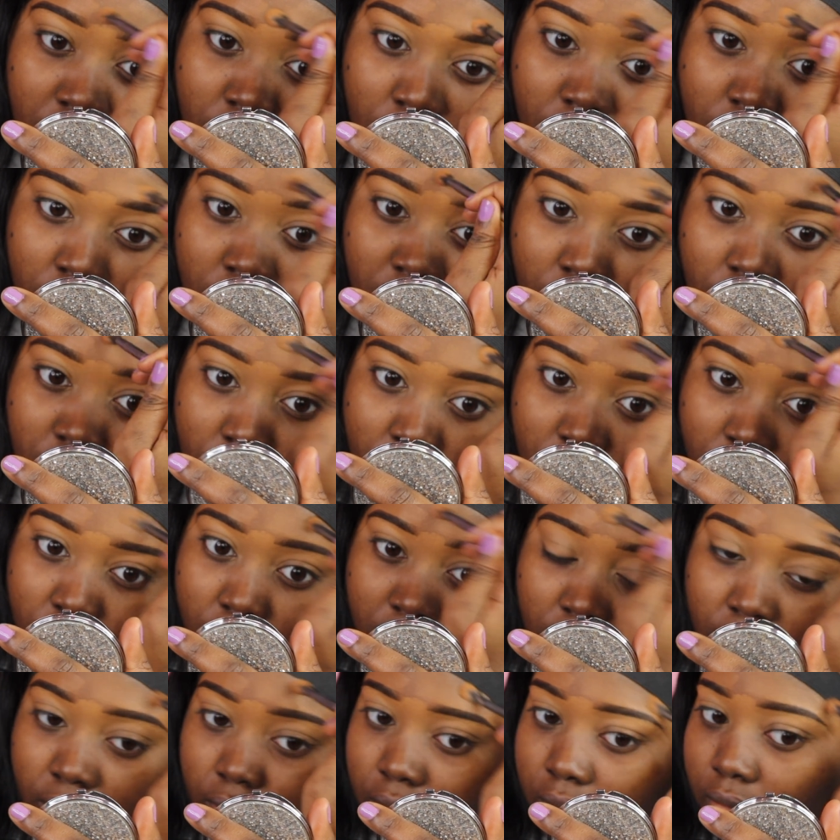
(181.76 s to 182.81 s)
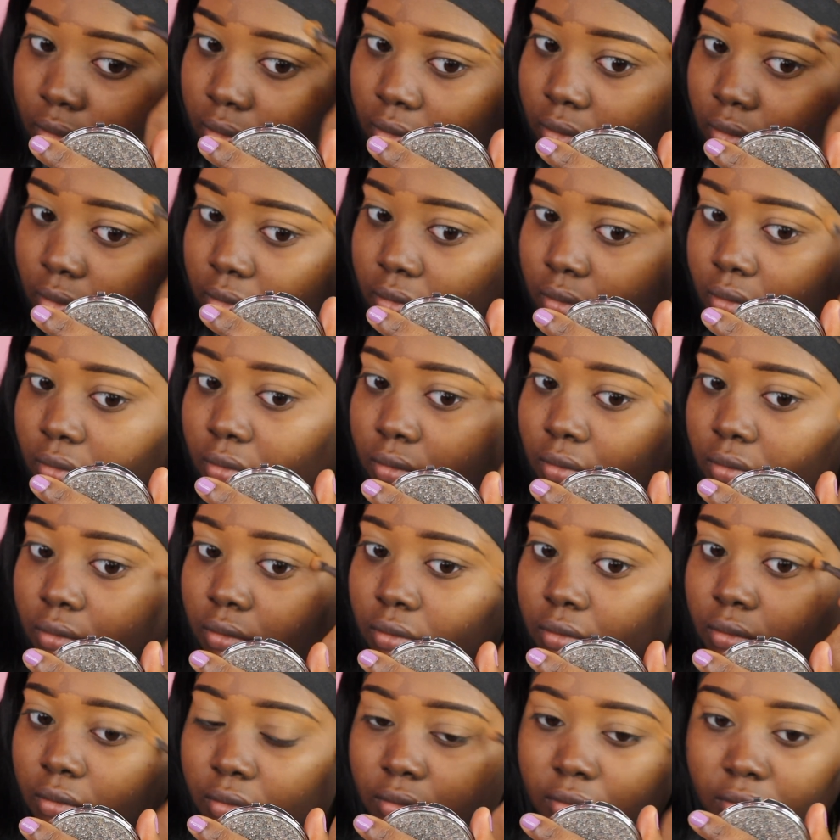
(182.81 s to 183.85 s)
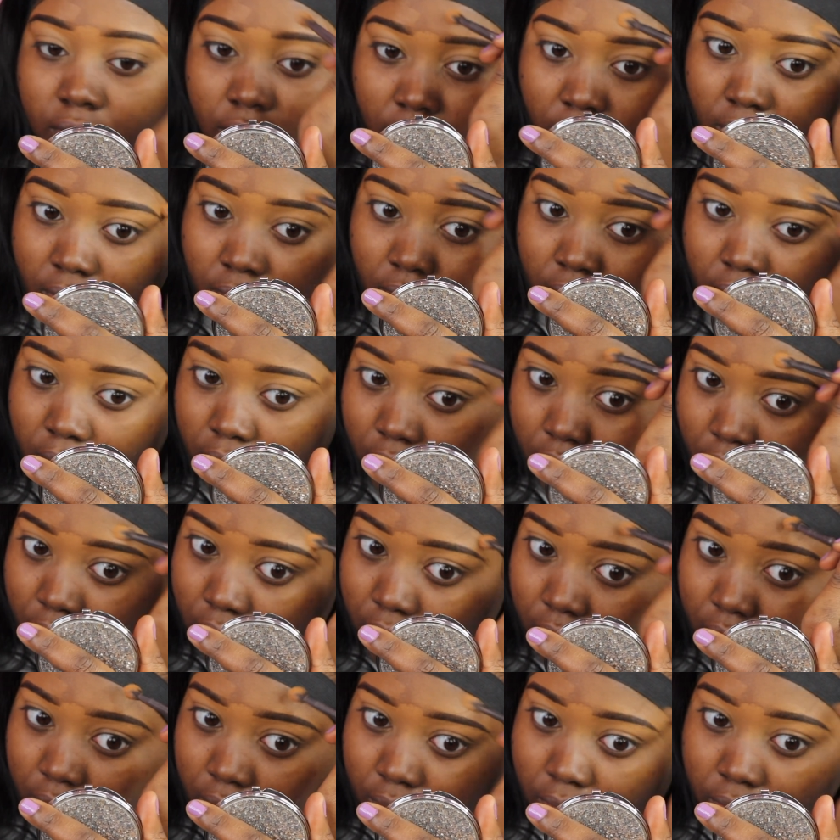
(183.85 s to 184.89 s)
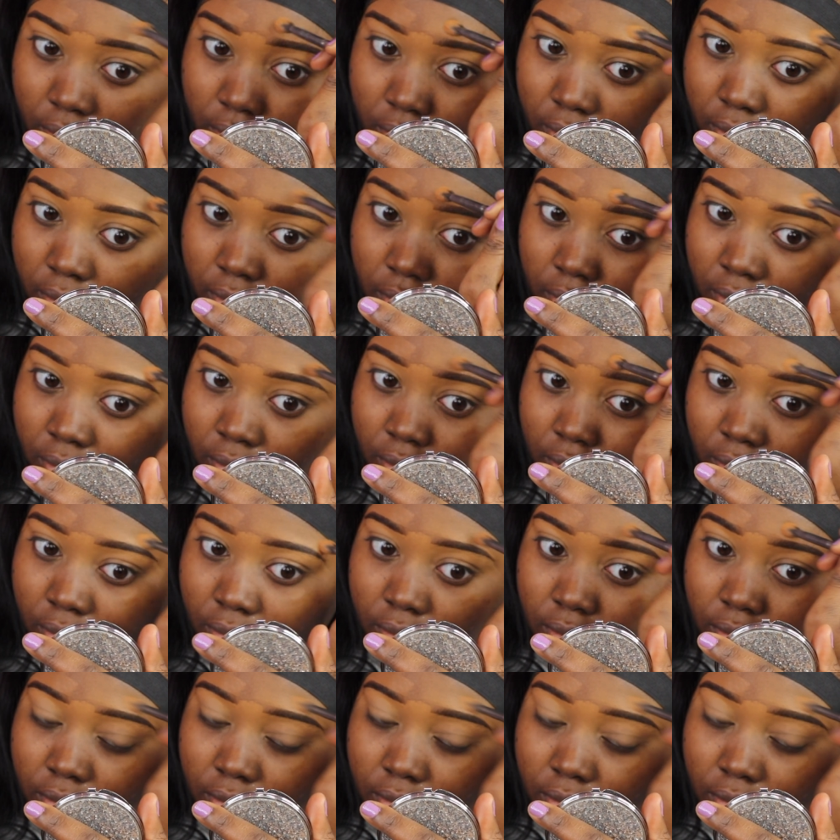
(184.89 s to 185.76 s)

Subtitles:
like that. I'm not wearing eyeshadow. I'll probably just do a little brown,